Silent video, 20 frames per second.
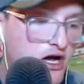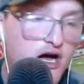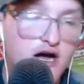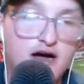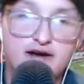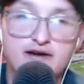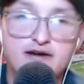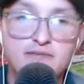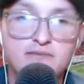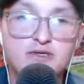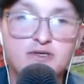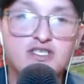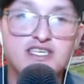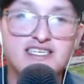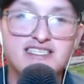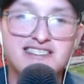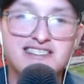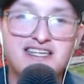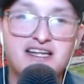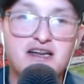Number
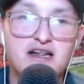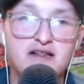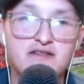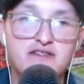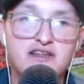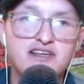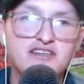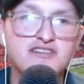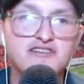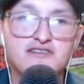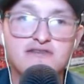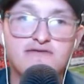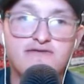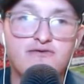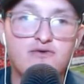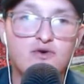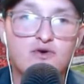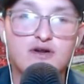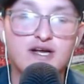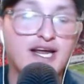16, I think it's the
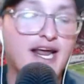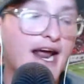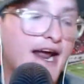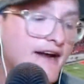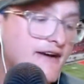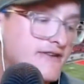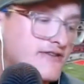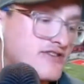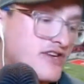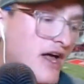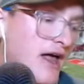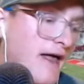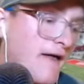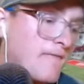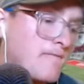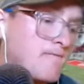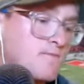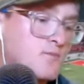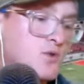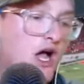Florida Gators.
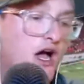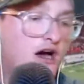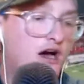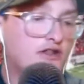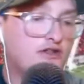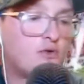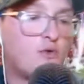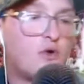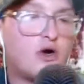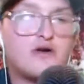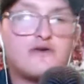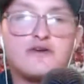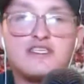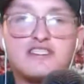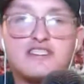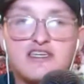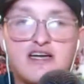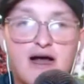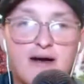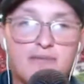The one
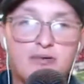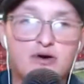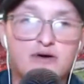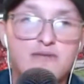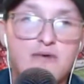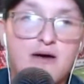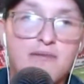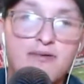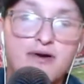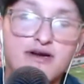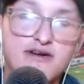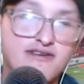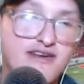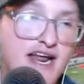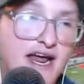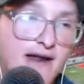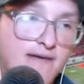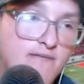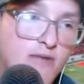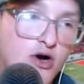reason I put him up here,
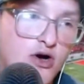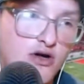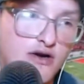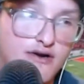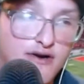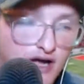Dan Mullen.